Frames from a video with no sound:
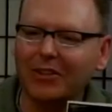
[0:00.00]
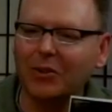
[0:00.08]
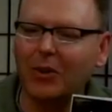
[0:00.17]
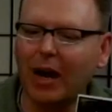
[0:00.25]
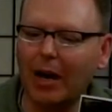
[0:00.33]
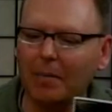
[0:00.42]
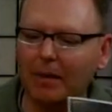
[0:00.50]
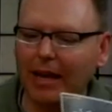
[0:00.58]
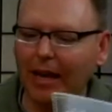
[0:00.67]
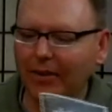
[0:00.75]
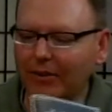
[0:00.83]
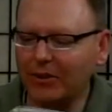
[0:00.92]
So I'm
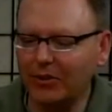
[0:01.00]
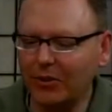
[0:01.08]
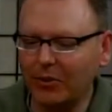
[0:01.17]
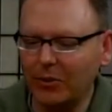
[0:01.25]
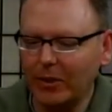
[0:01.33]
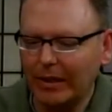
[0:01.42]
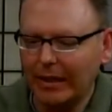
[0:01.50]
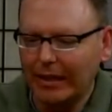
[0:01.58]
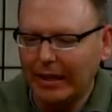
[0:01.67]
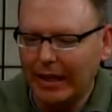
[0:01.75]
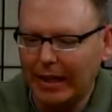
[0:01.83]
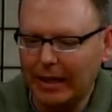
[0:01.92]
allowed to
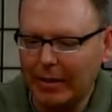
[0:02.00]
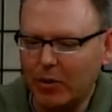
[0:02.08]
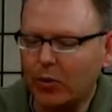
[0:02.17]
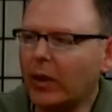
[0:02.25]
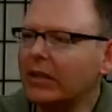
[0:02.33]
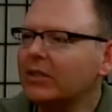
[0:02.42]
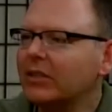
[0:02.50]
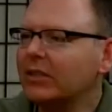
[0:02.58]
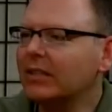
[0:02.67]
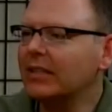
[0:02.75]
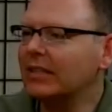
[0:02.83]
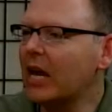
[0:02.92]

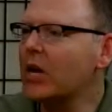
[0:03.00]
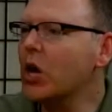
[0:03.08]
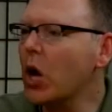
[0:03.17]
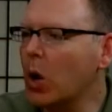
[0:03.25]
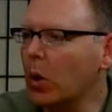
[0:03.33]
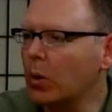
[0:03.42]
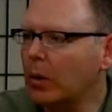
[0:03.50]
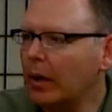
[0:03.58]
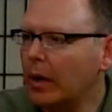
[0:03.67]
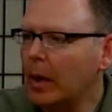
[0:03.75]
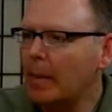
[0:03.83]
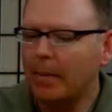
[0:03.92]
graciously say no,
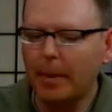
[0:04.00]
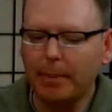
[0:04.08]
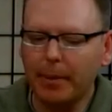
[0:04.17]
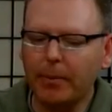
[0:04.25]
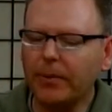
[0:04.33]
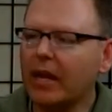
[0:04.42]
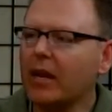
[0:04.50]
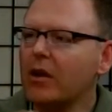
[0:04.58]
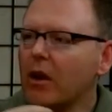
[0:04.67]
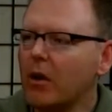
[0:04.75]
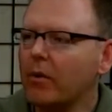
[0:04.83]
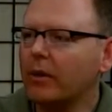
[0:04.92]
but people then
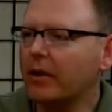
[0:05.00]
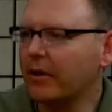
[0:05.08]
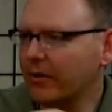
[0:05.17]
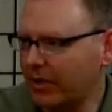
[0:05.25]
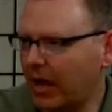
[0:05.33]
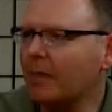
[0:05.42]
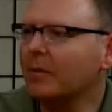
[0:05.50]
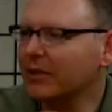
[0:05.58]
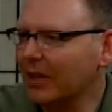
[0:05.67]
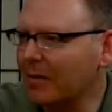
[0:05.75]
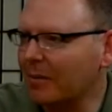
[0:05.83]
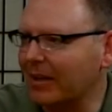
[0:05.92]
know that their time is
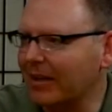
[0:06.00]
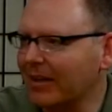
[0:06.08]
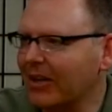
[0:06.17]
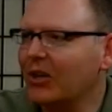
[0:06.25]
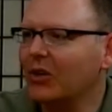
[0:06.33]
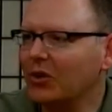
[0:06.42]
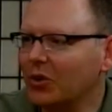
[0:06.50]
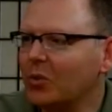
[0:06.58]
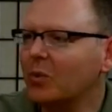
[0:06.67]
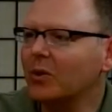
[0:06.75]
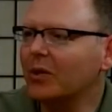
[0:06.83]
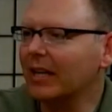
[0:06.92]
coming. You
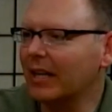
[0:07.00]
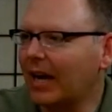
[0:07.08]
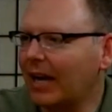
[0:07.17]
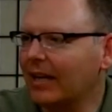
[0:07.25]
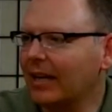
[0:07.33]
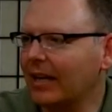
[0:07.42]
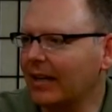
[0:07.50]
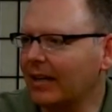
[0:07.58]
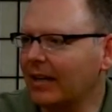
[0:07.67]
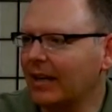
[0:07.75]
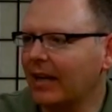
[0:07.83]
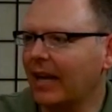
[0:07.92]
will get highlighted.
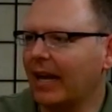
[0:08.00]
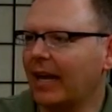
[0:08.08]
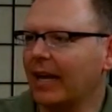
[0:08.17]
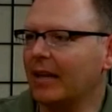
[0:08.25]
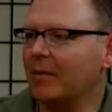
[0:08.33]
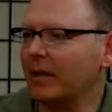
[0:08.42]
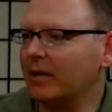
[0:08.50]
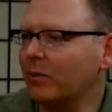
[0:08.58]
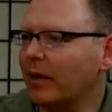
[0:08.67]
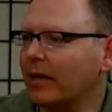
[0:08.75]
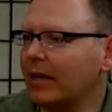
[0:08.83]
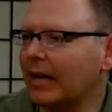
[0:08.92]
And the best
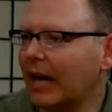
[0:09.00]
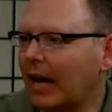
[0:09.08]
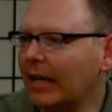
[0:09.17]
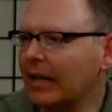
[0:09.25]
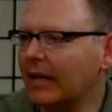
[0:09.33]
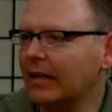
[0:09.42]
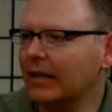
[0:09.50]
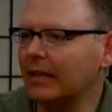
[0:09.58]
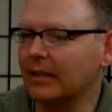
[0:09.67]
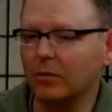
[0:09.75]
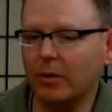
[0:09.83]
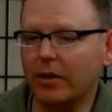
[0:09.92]
way to get highlighted
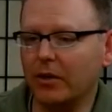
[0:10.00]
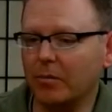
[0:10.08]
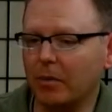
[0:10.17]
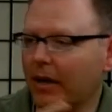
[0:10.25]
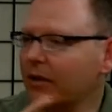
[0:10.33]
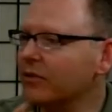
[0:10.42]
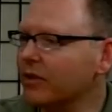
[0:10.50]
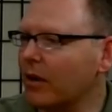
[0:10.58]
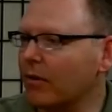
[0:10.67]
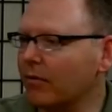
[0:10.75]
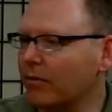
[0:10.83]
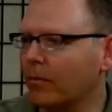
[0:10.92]
is when you're by
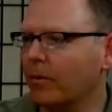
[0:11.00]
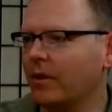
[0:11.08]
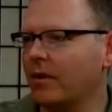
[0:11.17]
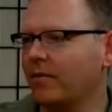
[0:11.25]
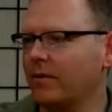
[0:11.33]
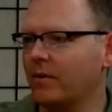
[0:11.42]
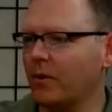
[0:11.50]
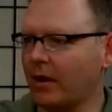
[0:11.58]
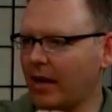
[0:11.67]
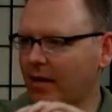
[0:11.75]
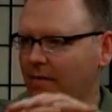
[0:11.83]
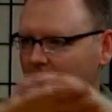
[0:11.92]
yourself, if you don't
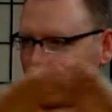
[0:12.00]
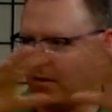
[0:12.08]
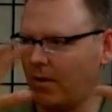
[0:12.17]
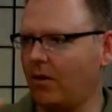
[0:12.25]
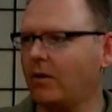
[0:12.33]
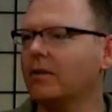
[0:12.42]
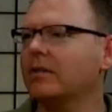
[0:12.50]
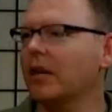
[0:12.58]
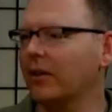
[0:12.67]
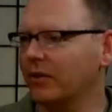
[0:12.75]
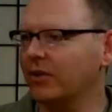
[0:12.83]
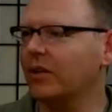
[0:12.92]
have all this
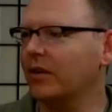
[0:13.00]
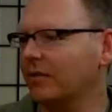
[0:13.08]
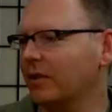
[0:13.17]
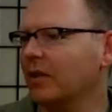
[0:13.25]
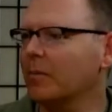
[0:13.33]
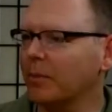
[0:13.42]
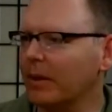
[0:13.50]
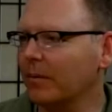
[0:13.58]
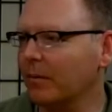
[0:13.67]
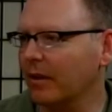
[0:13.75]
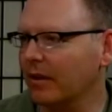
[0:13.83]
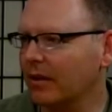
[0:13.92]
other stuff to compete
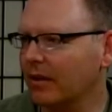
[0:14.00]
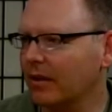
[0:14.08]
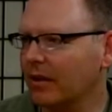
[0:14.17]
with.